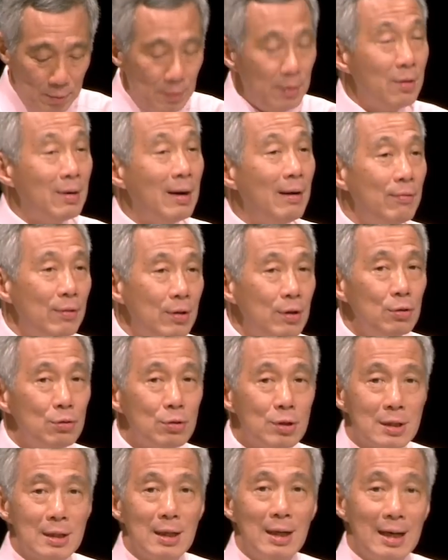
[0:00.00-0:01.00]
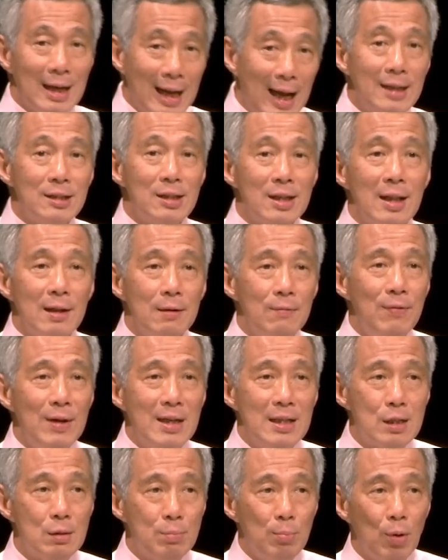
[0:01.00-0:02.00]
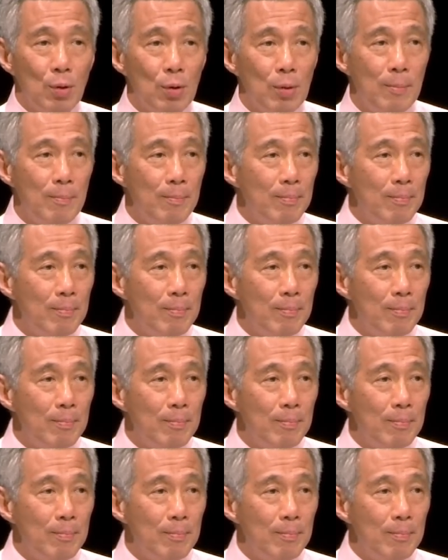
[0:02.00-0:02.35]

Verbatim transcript: with revenues larger than Facebook.